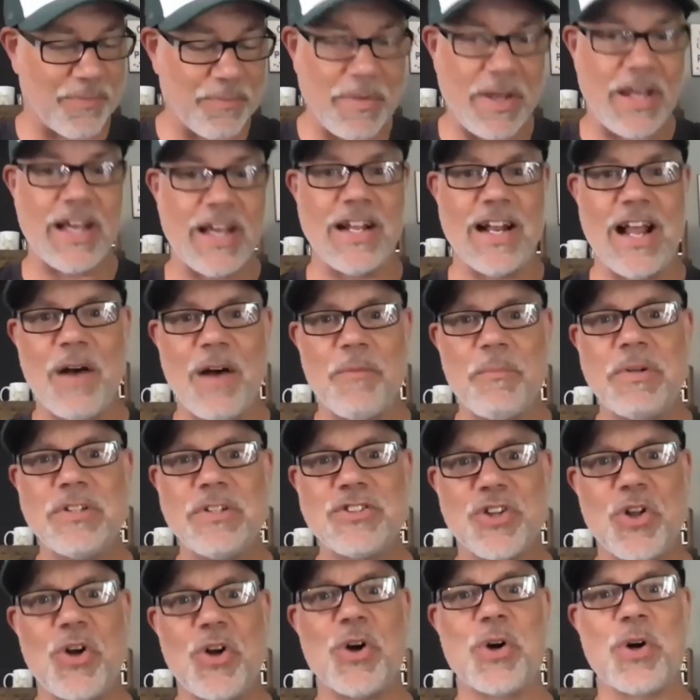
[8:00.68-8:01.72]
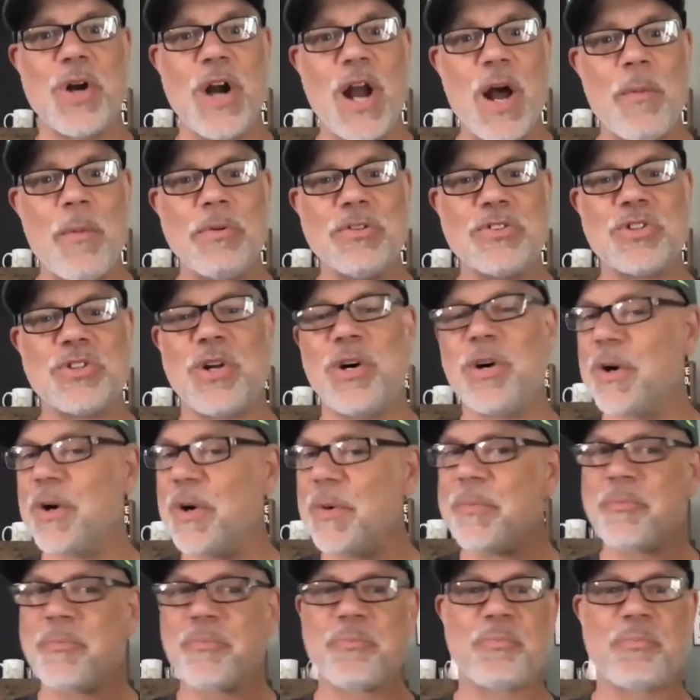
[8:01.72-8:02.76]
man, how much longer? How much longer?
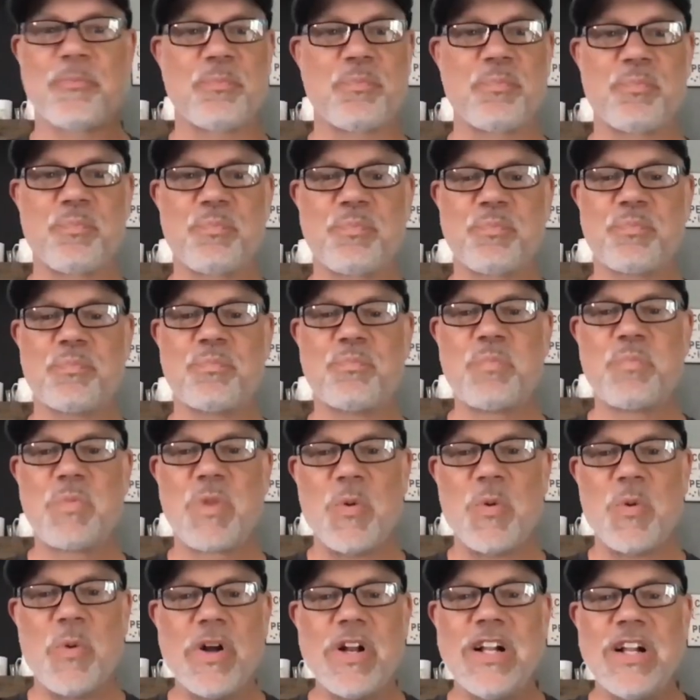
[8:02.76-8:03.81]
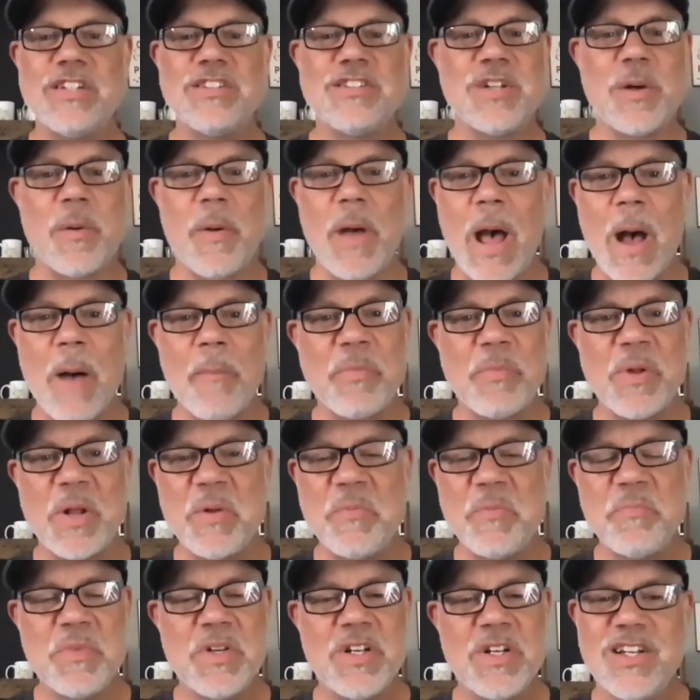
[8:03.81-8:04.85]
What ends up
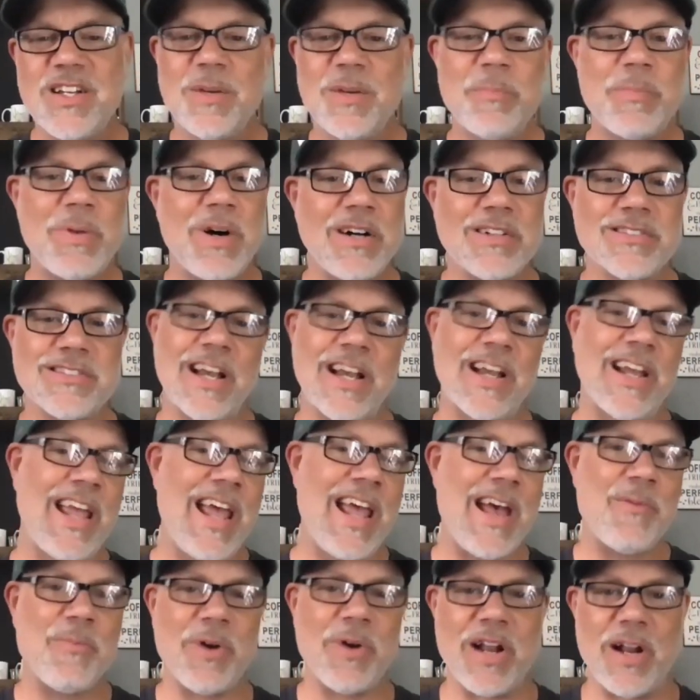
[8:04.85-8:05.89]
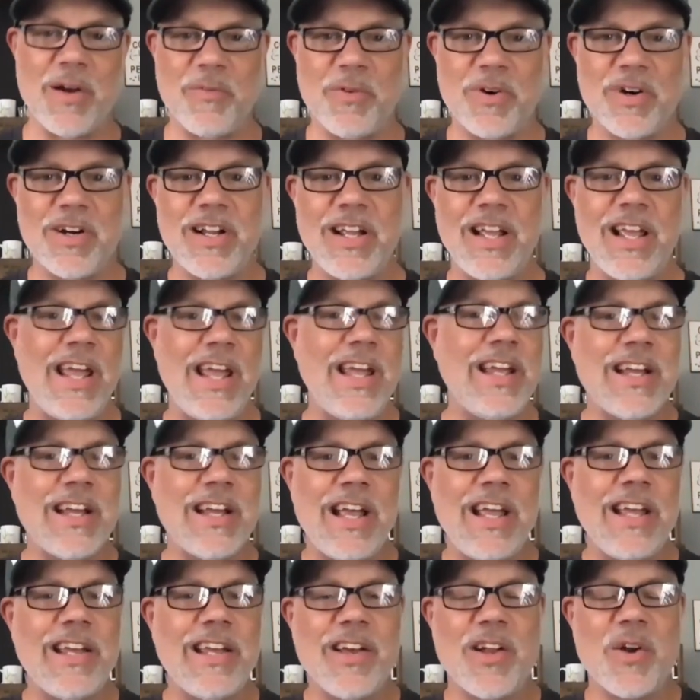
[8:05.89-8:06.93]
happening? Paul's like, hey, whatever. Ain't,
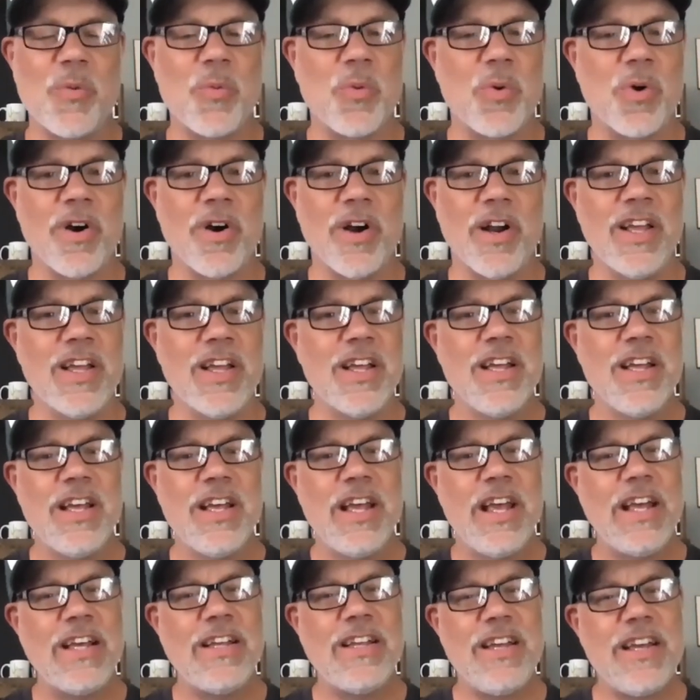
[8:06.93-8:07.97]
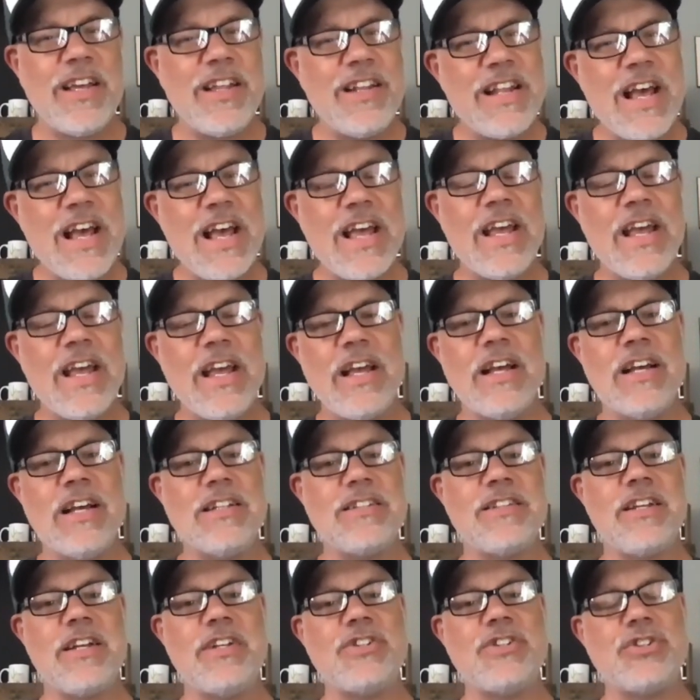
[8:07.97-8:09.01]
ain't going to worry. It, and that, it, it,
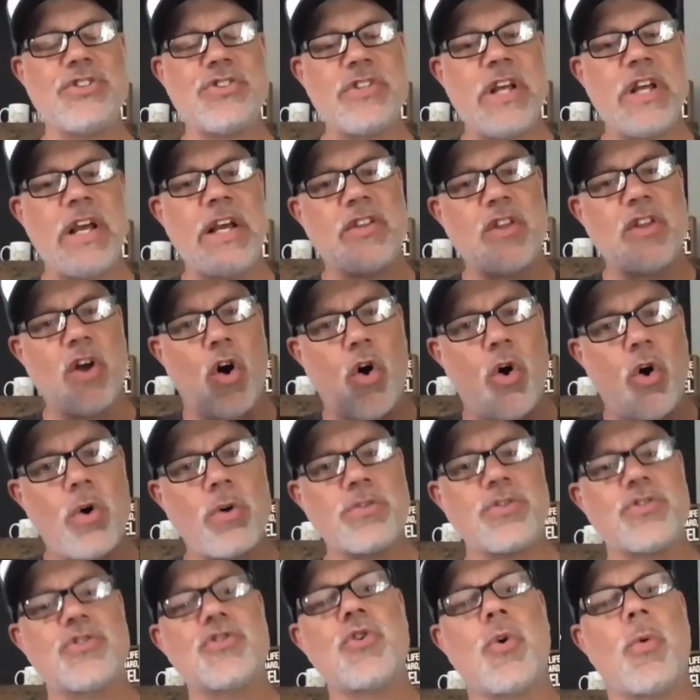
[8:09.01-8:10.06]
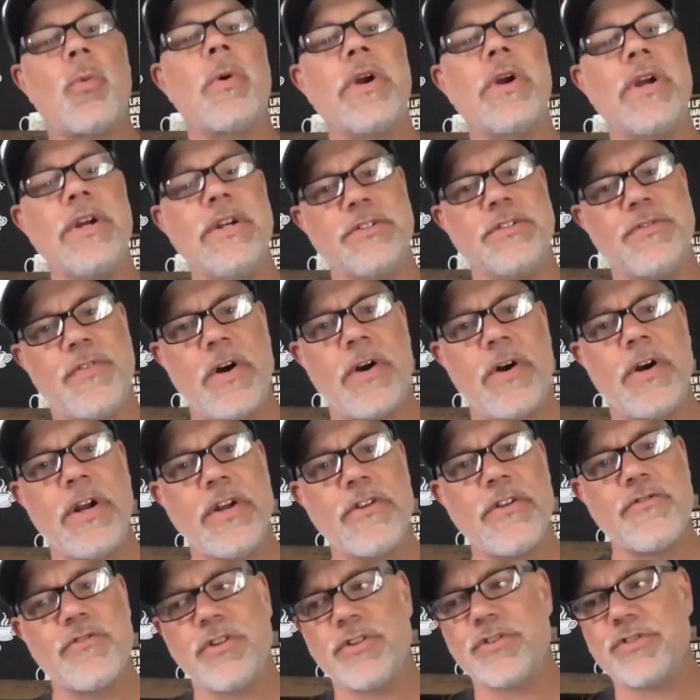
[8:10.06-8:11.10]
it just, it, the whole story is very
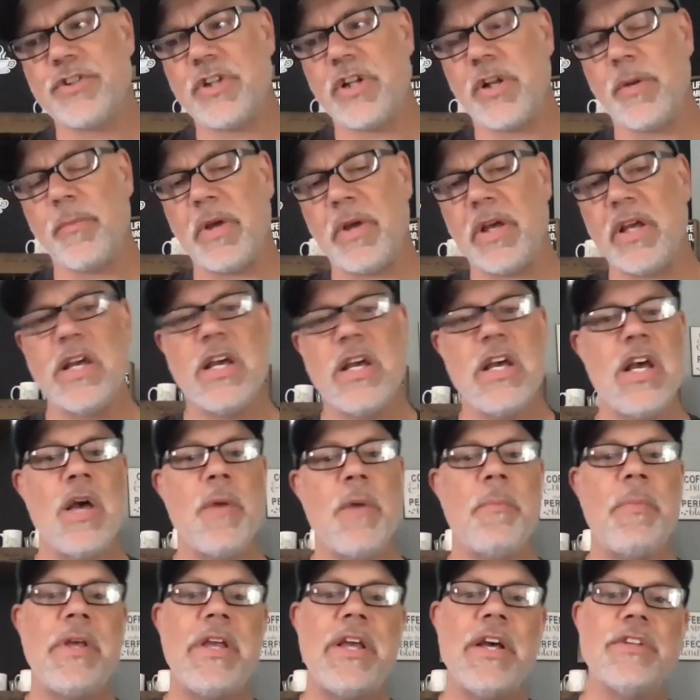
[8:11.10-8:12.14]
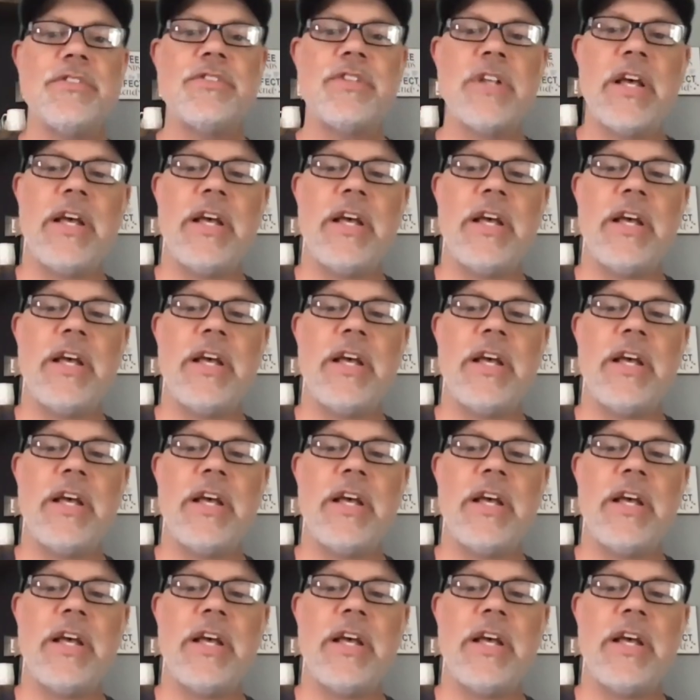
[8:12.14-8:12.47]
interesting to me because it,